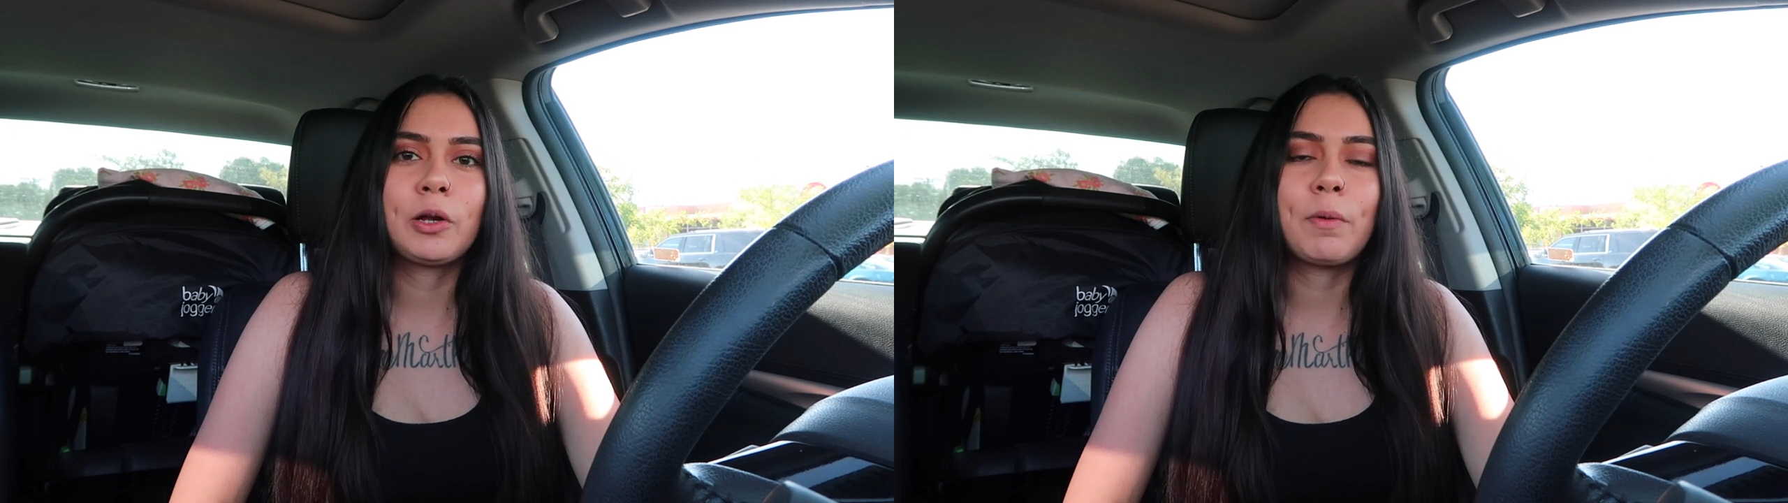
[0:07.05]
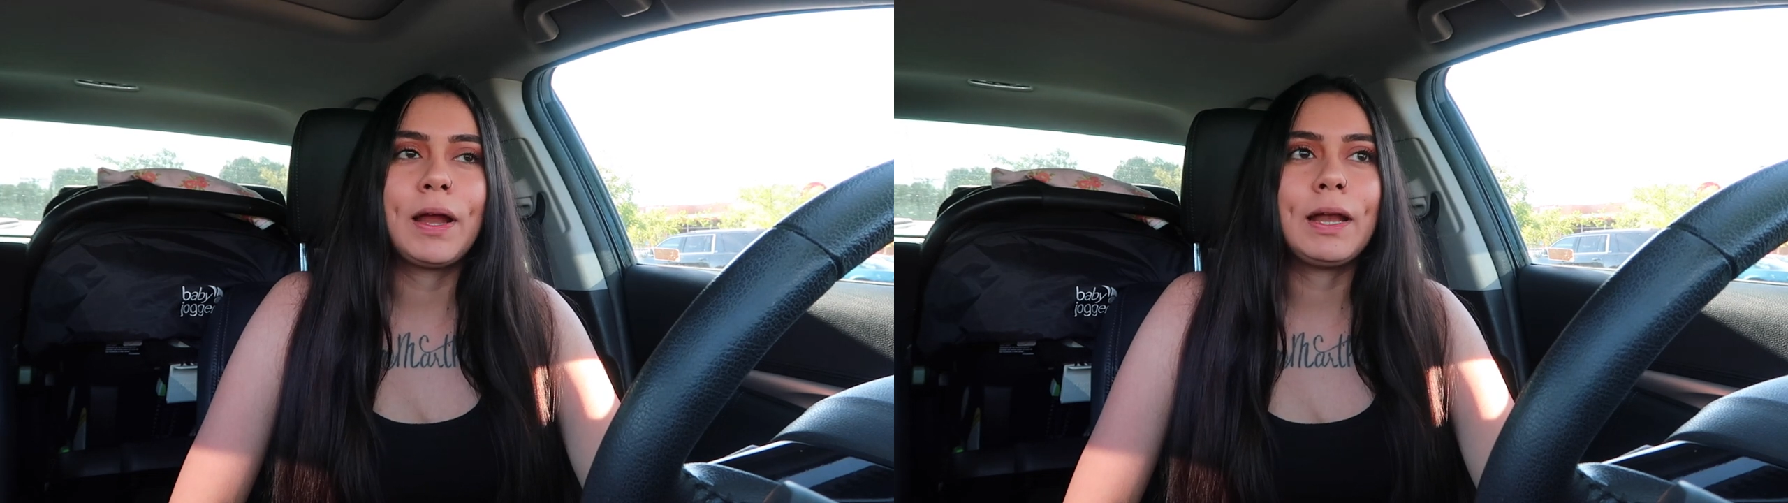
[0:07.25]

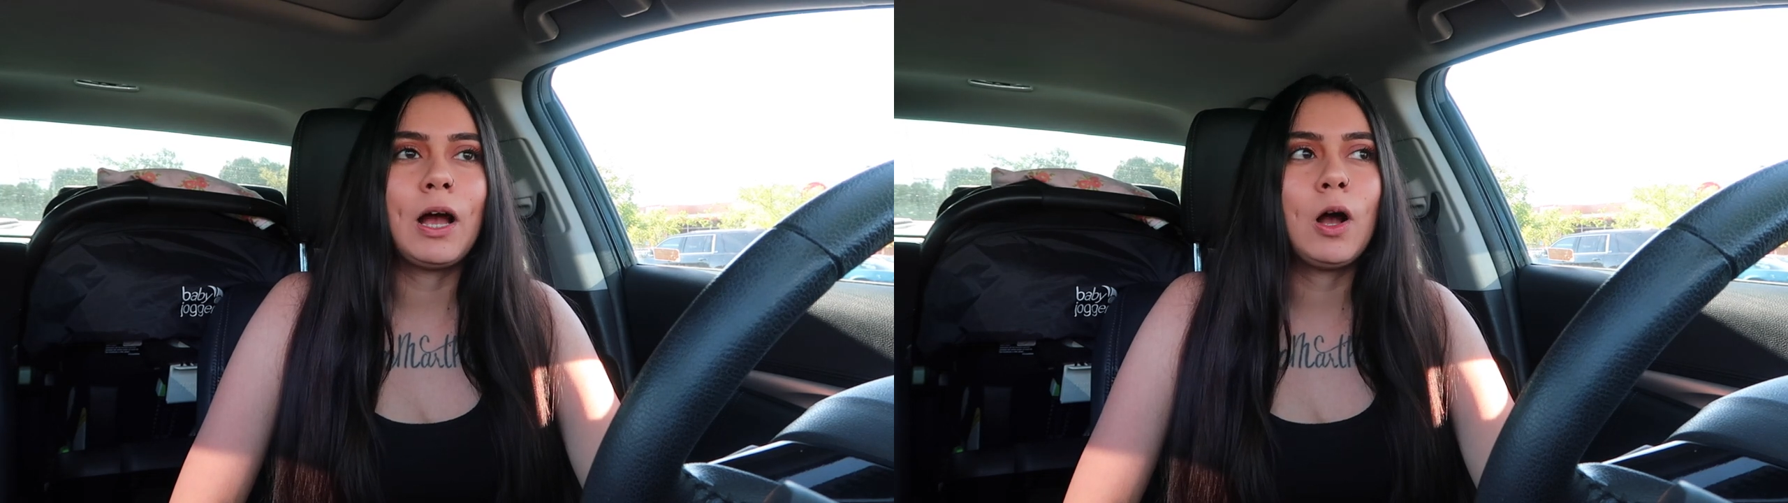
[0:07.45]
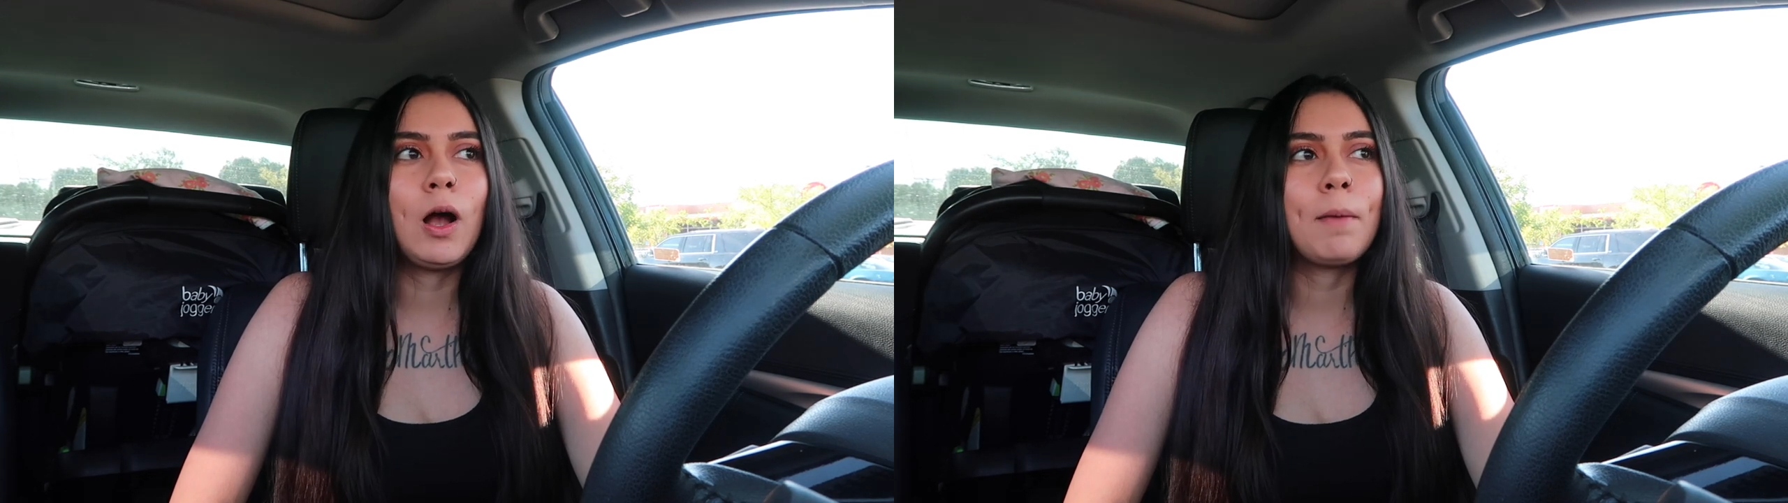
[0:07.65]
So right
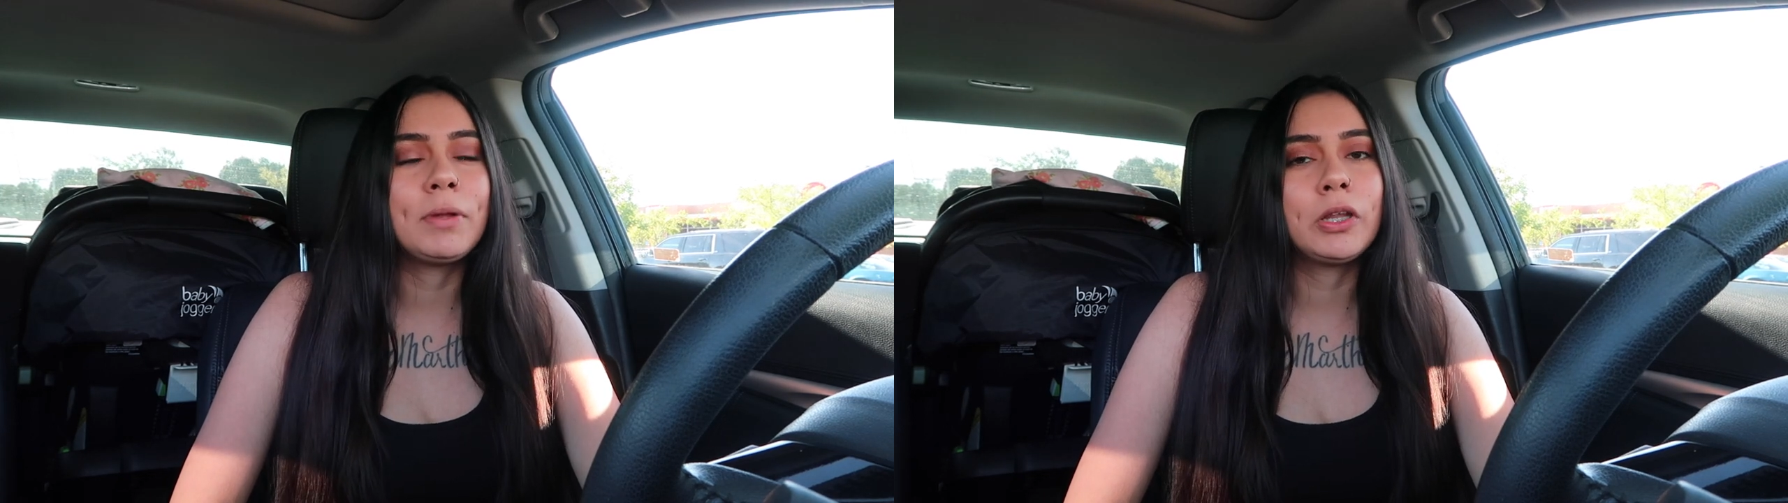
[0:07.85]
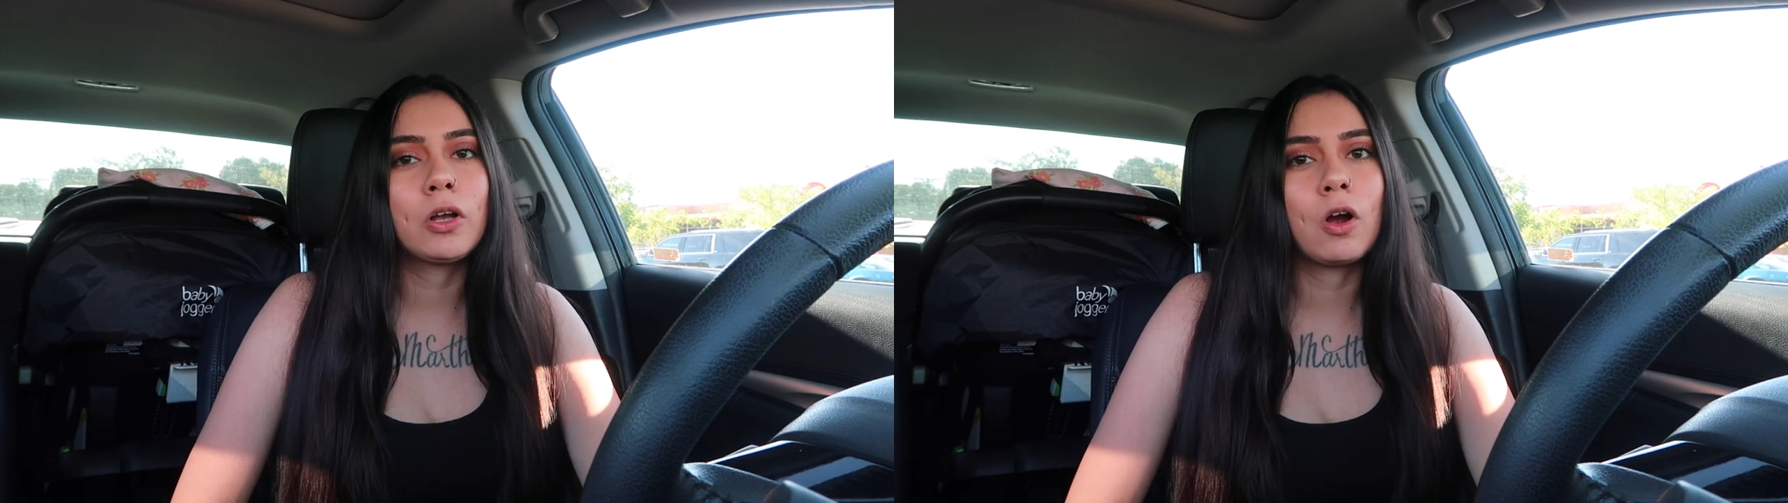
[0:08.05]
now
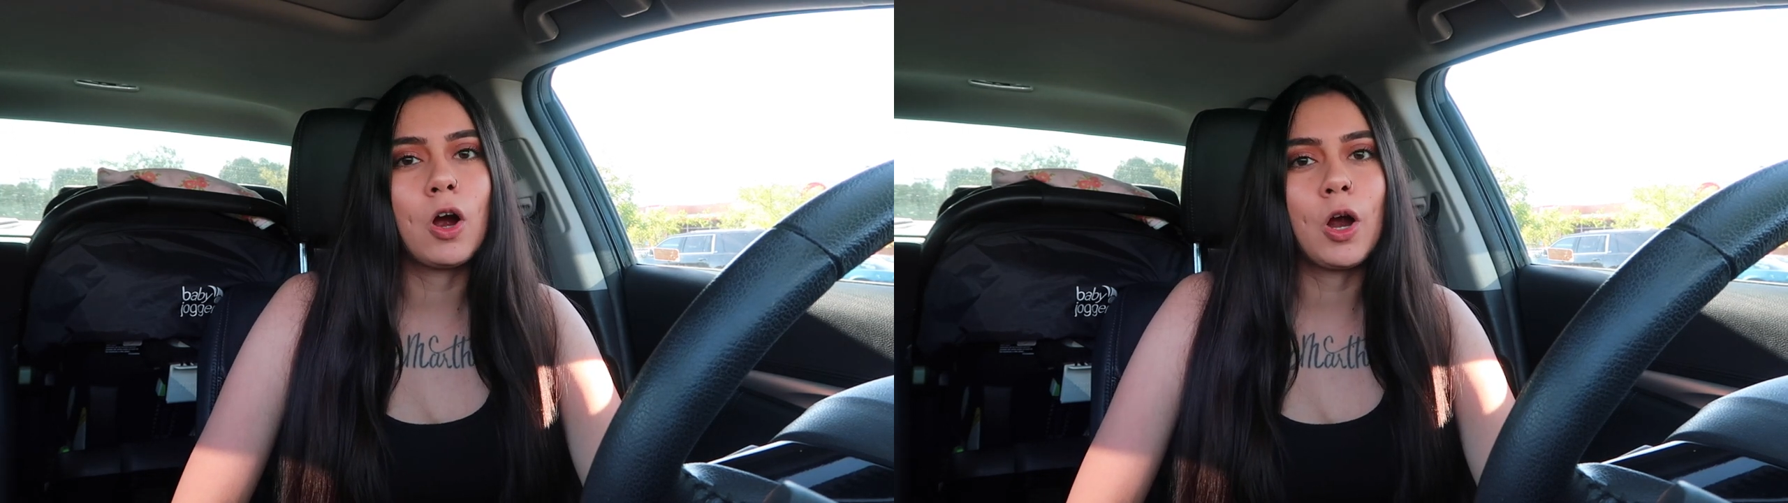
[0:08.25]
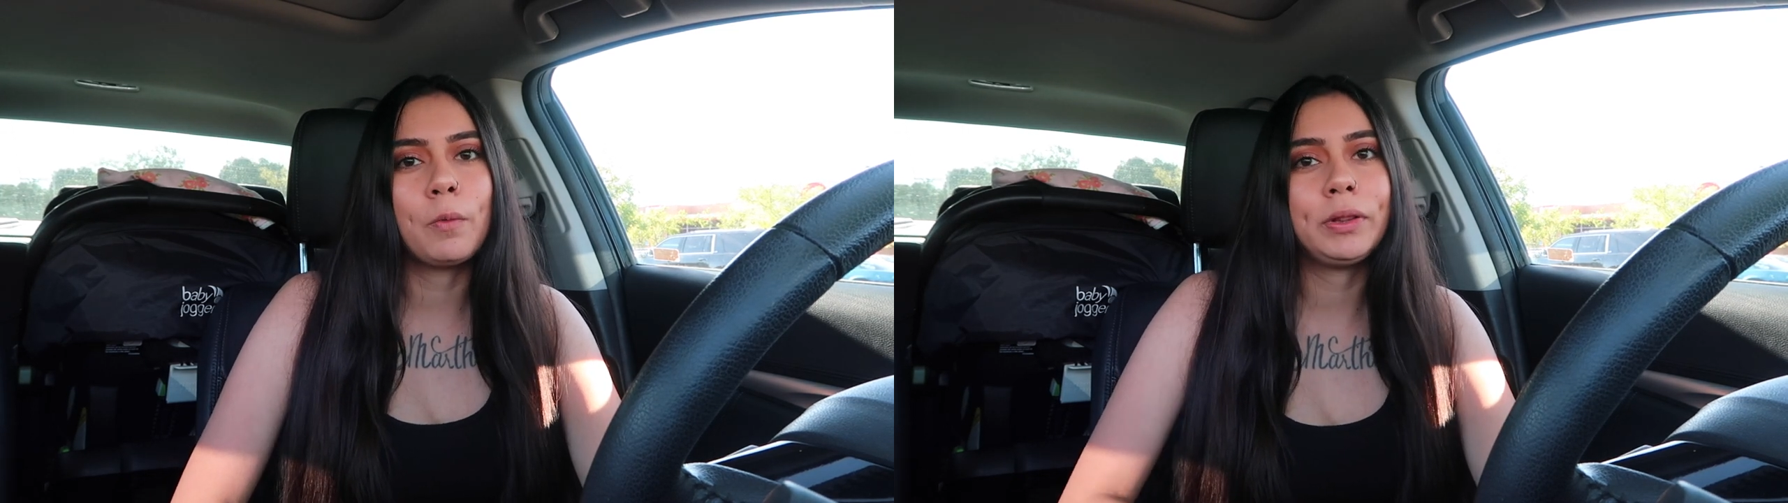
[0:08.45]
I'm in the
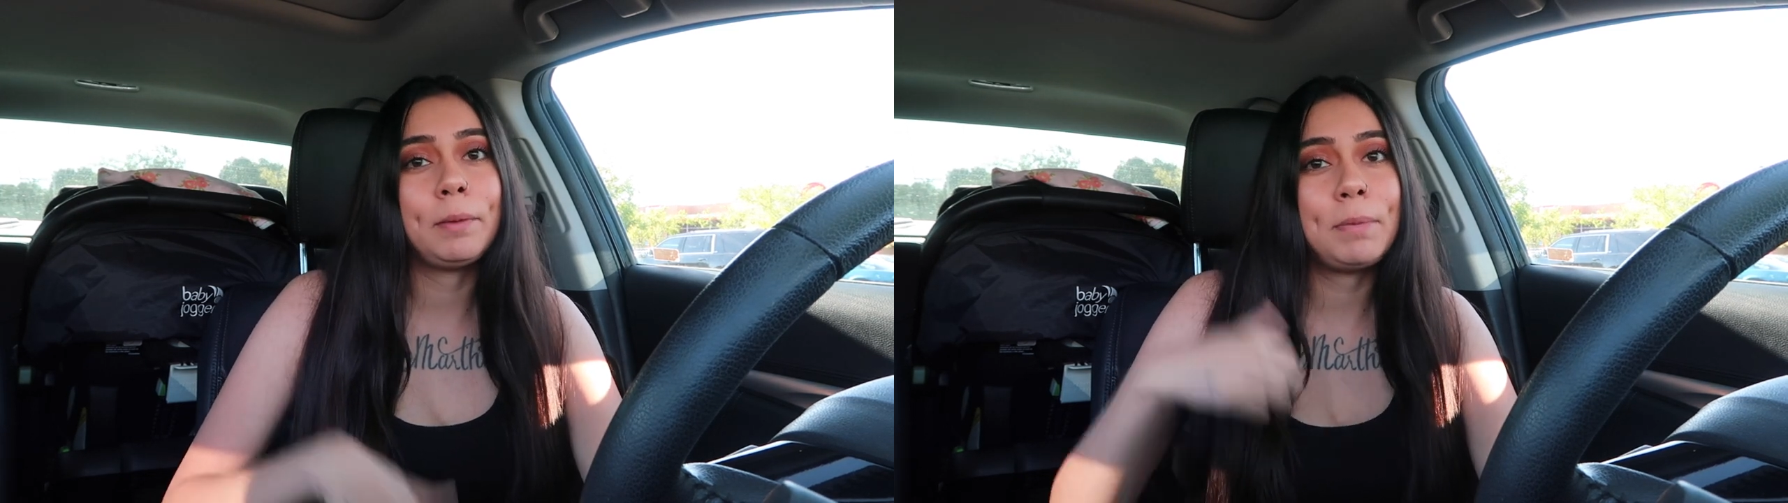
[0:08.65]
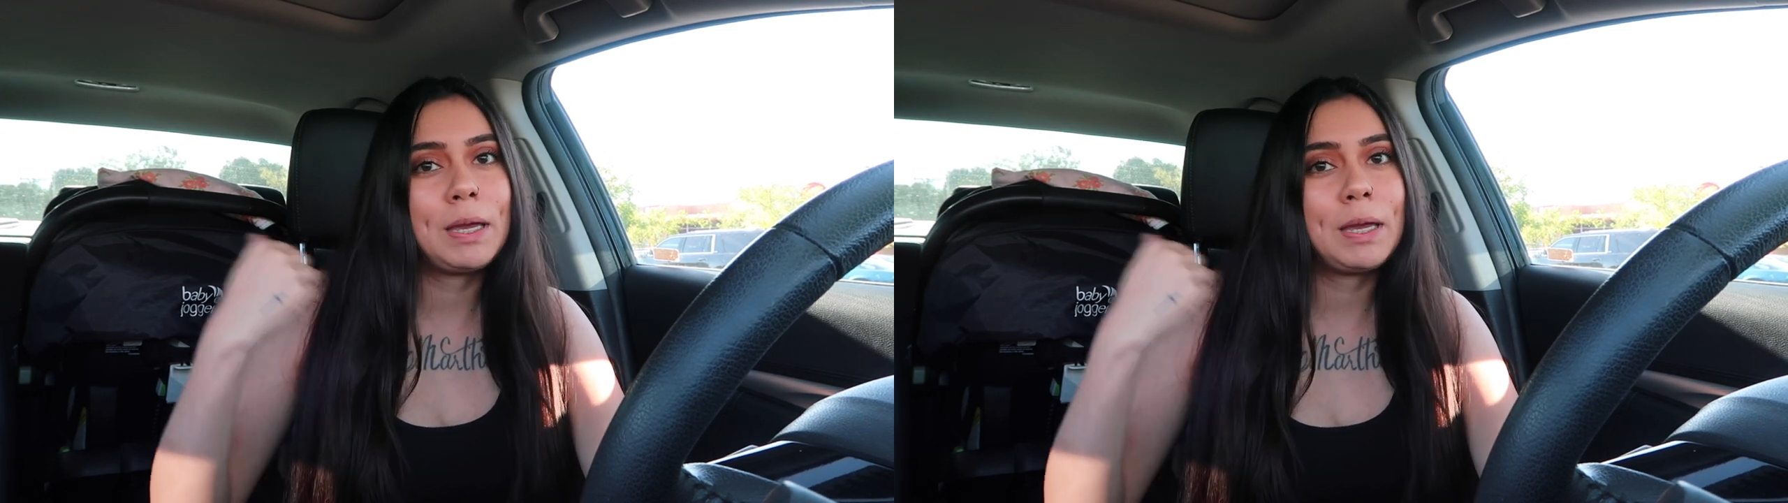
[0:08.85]
car with the